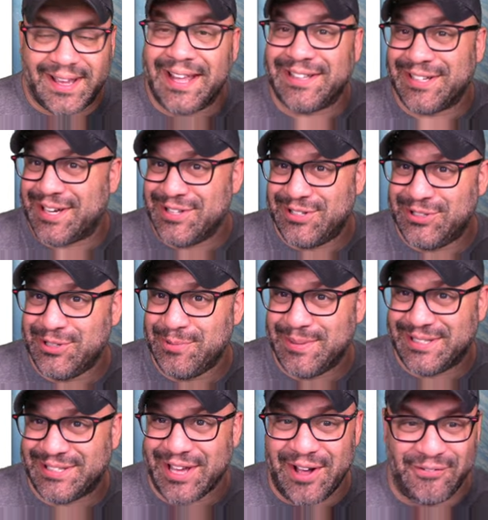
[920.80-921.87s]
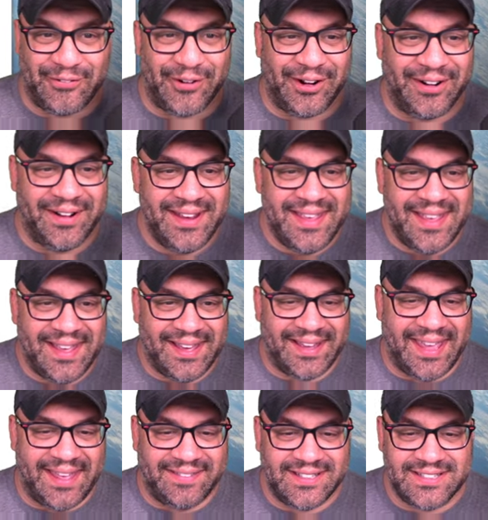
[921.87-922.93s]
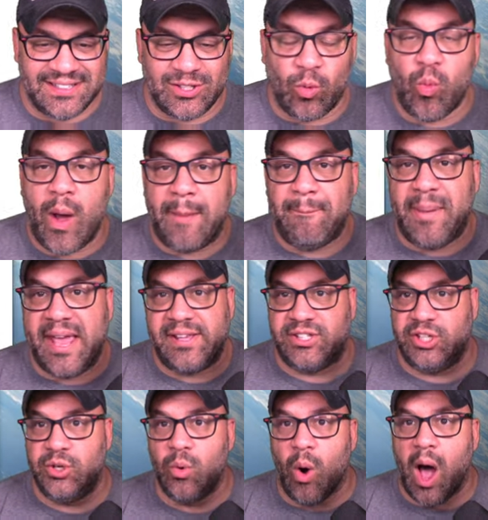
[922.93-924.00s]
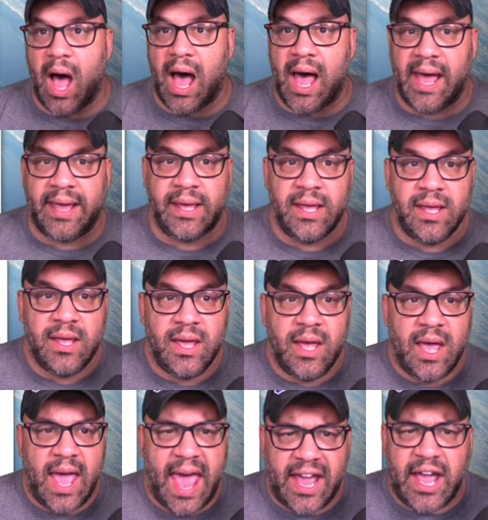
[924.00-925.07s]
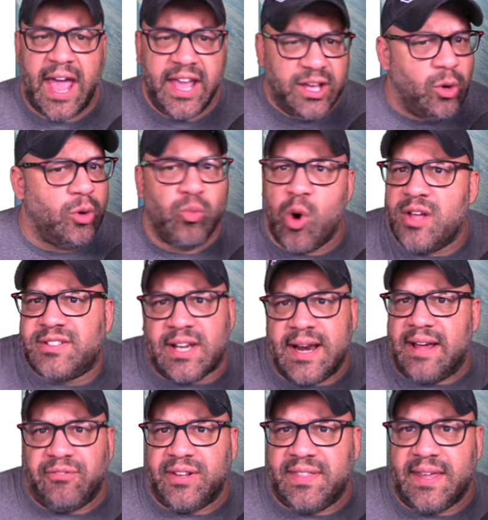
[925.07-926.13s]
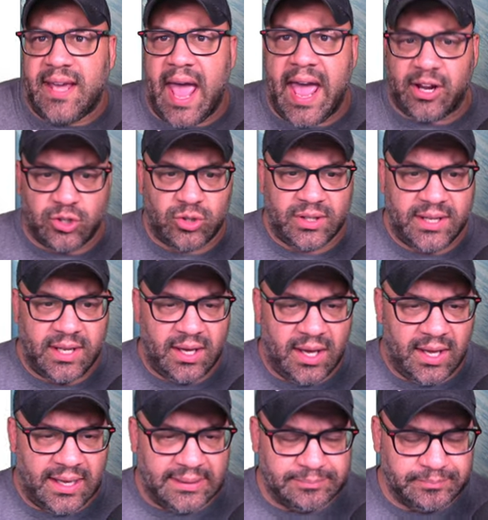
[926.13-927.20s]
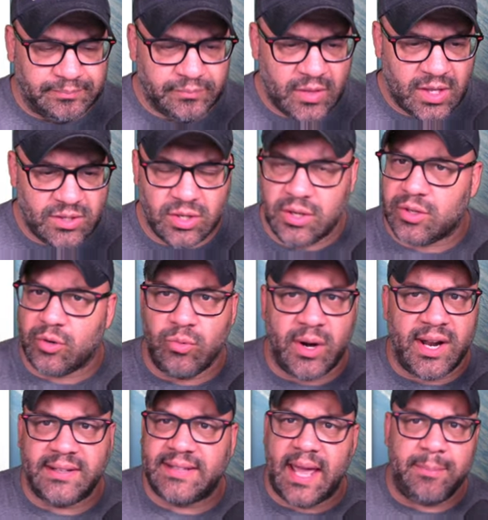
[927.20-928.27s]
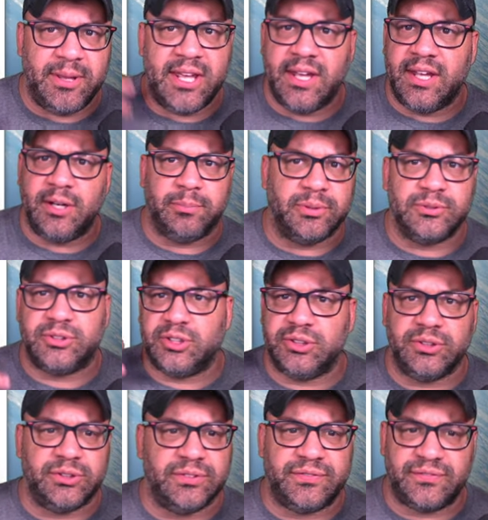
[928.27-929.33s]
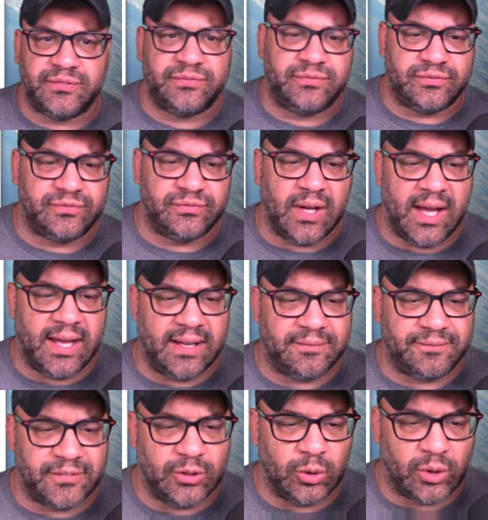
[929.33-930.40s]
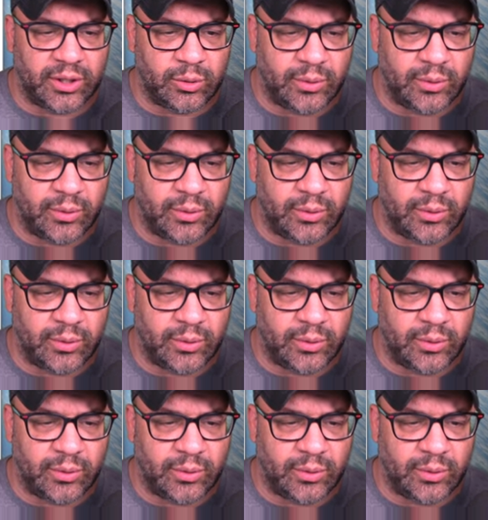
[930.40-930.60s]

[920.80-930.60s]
get to consume his software again. This is a web-based UI. It runs on everything actually. Um, so you can run on Debian, Ubuntu, uh, Fedora,